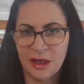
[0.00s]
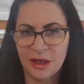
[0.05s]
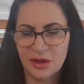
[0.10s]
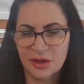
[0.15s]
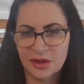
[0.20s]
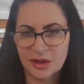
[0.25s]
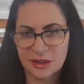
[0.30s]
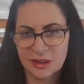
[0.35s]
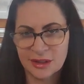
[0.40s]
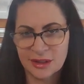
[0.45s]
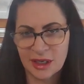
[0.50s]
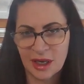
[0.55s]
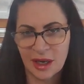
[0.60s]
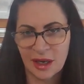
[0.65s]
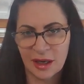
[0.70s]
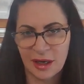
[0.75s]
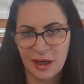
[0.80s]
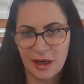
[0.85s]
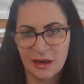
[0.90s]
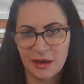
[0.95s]
each
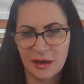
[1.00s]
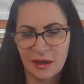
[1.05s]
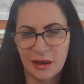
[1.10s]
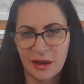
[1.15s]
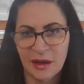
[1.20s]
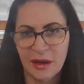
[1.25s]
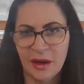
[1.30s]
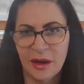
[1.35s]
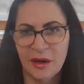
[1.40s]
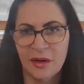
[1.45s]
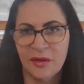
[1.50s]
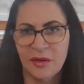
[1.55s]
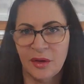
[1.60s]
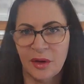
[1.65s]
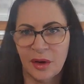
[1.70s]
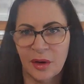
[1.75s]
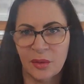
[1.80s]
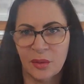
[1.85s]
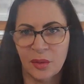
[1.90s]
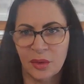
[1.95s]
side,
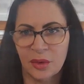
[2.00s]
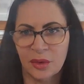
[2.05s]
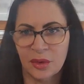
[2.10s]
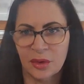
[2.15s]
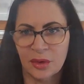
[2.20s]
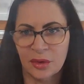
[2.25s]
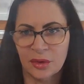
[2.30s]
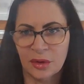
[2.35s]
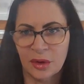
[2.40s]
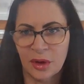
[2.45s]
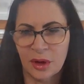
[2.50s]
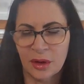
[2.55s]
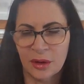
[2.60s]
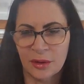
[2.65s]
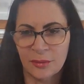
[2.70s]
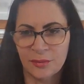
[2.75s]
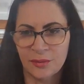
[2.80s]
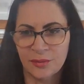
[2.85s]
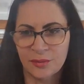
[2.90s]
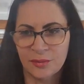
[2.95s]
there were
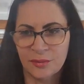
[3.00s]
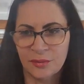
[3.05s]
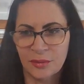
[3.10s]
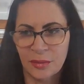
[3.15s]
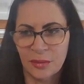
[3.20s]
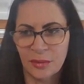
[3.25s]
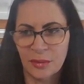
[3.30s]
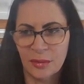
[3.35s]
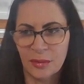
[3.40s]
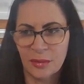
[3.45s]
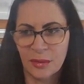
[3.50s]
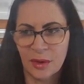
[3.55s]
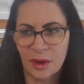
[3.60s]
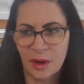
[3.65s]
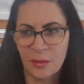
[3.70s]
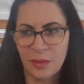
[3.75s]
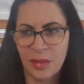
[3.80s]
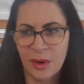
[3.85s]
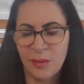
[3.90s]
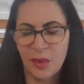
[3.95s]

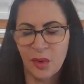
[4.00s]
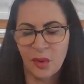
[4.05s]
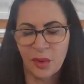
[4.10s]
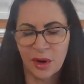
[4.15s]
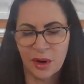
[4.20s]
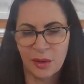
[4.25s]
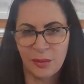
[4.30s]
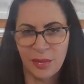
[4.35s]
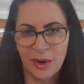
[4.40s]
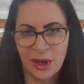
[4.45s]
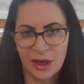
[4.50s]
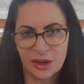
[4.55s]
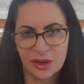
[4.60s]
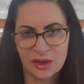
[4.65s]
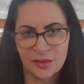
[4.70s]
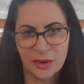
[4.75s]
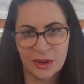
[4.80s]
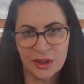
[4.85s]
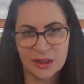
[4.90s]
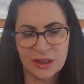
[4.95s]
people wearing
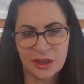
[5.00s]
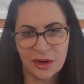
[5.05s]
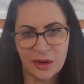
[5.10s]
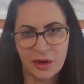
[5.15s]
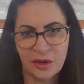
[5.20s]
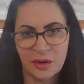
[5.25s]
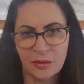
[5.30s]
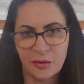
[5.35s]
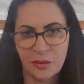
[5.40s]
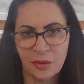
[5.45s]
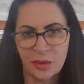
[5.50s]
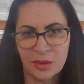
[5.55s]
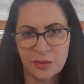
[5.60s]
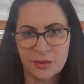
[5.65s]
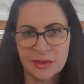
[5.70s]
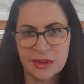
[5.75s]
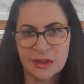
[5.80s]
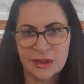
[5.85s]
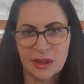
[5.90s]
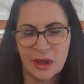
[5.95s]
beige military
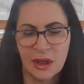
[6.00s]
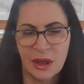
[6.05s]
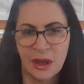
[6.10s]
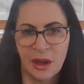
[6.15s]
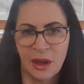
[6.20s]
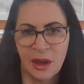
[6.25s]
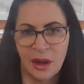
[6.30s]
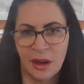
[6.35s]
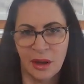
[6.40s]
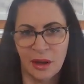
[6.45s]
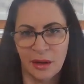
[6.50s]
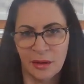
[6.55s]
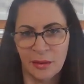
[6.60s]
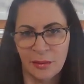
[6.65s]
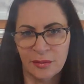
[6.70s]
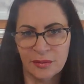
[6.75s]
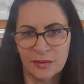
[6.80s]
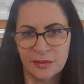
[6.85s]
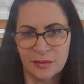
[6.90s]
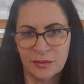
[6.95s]
uniforms
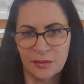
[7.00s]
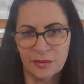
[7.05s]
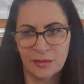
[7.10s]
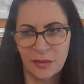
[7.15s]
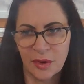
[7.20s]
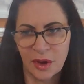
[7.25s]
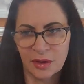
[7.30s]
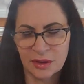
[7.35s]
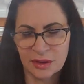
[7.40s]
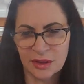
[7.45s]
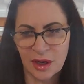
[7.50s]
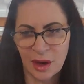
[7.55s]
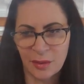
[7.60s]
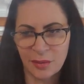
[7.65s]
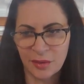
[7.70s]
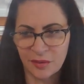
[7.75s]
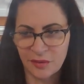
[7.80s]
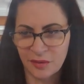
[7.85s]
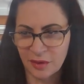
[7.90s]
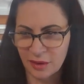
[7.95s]
on
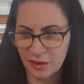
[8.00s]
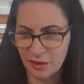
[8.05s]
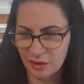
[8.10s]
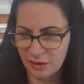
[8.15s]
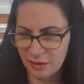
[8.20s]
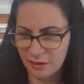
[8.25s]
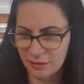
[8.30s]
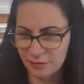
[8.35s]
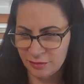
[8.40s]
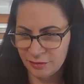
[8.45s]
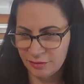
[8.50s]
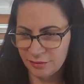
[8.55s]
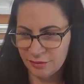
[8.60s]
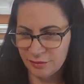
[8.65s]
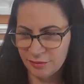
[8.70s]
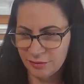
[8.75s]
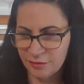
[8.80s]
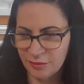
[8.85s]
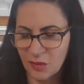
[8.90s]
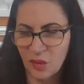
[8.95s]
top of the
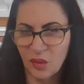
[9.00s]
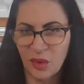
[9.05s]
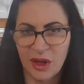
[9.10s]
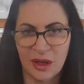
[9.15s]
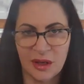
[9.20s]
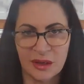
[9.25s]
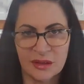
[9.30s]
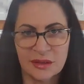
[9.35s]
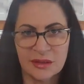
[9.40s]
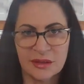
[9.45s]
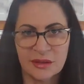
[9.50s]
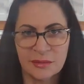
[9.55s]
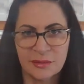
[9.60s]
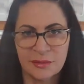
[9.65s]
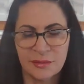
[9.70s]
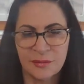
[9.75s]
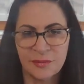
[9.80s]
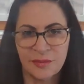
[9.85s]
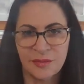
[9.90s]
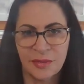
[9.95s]
wings.
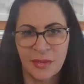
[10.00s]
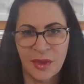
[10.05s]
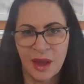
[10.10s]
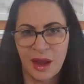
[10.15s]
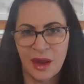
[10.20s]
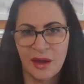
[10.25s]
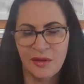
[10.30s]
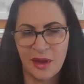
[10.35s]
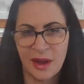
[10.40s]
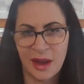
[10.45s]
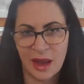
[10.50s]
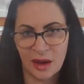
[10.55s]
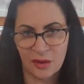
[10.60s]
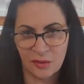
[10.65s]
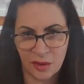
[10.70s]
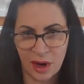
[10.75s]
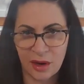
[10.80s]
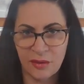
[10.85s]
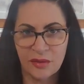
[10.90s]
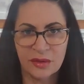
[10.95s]
And they
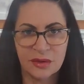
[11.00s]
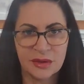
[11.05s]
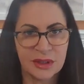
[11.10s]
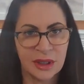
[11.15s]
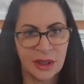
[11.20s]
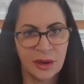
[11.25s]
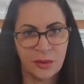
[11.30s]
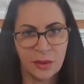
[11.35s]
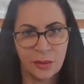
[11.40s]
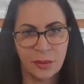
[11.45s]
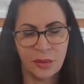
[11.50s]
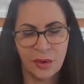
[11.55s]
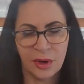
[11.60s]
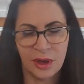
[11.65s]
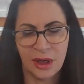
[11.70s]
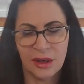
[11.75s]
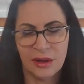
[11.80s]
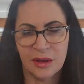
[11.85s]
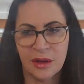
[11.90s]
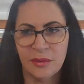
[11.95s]
had rifles, and they were
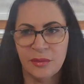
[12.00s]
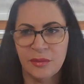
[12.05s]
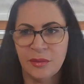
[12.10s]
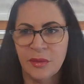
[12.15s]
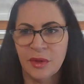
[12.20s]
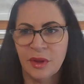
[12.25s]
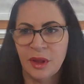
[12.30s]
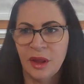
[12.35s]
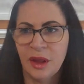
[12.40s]
pointing them.